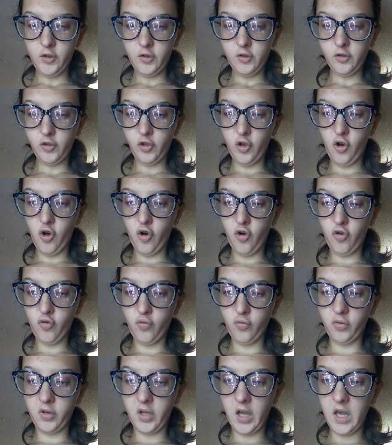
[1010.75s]
So,
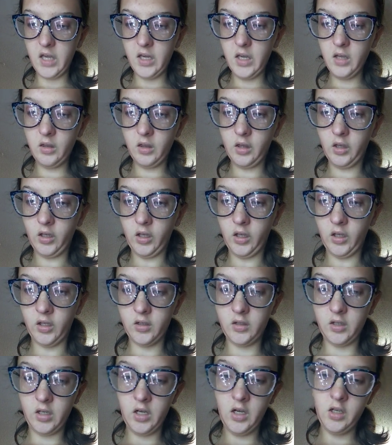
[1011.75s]
taking the
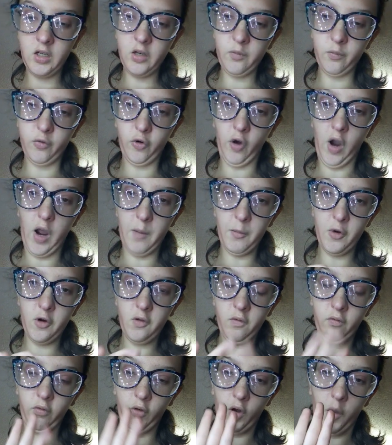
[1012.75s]
tinted primer
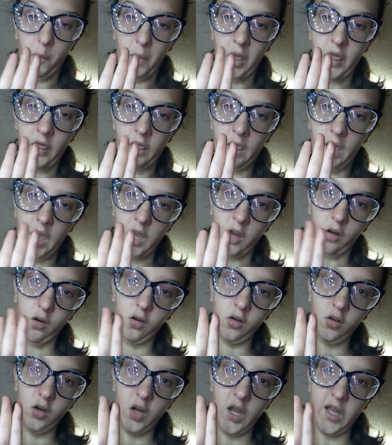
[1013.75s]
from
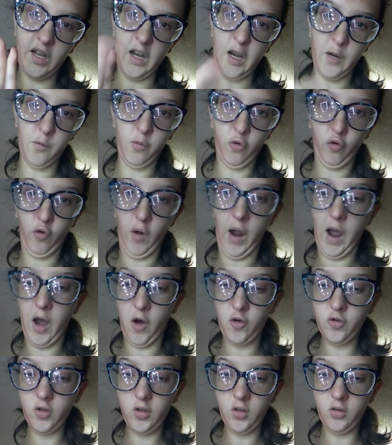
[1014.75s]
there in a
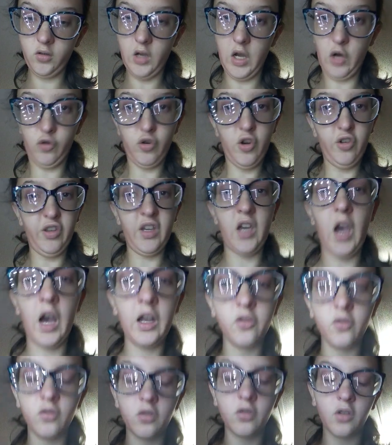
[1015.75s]
brown. I don't know the
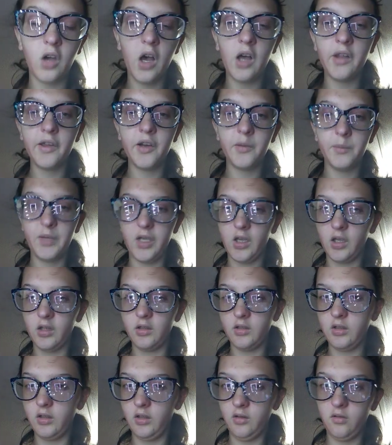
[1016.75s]
actual color because
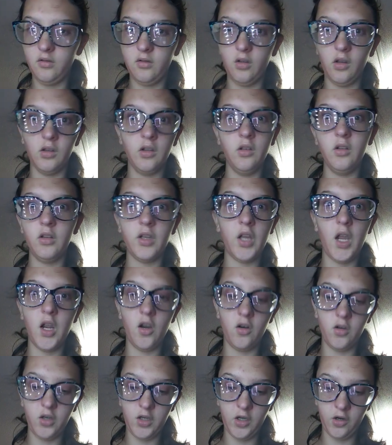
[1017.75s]
it doesn't say
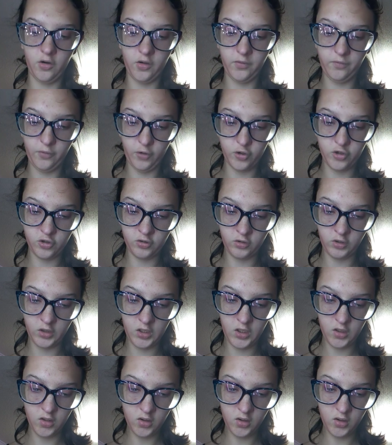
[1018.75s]
on here, unfortunately.